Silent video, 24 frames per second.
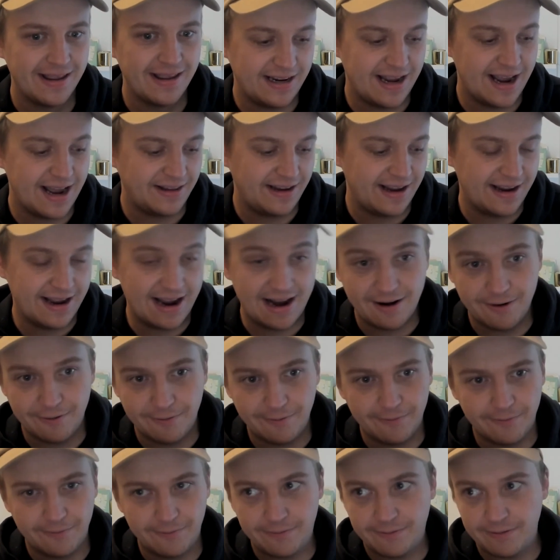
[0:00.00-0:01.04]
Yeah, at the end
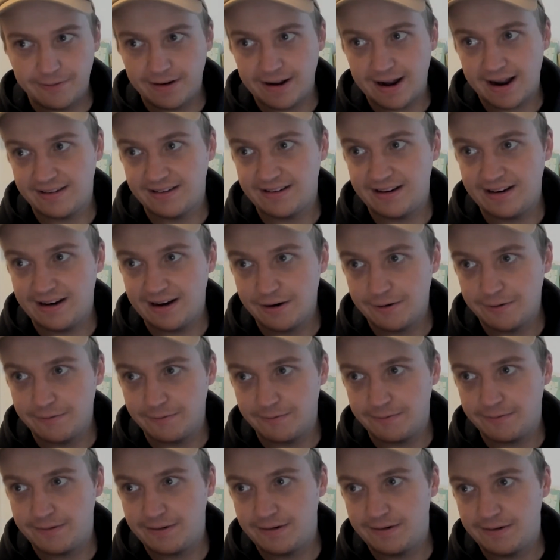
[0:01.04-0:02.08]
of last year
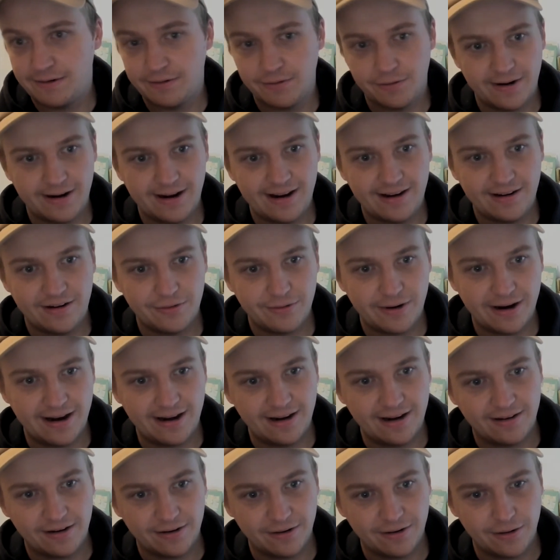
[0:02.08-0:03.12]
of
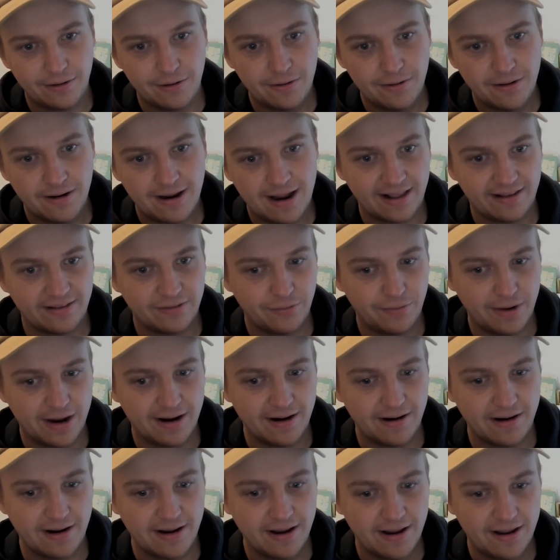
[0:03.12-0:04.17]
2022, that's
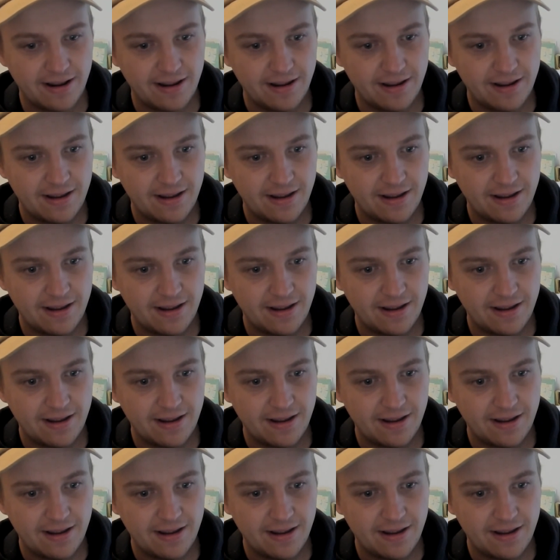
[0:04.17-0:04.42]
when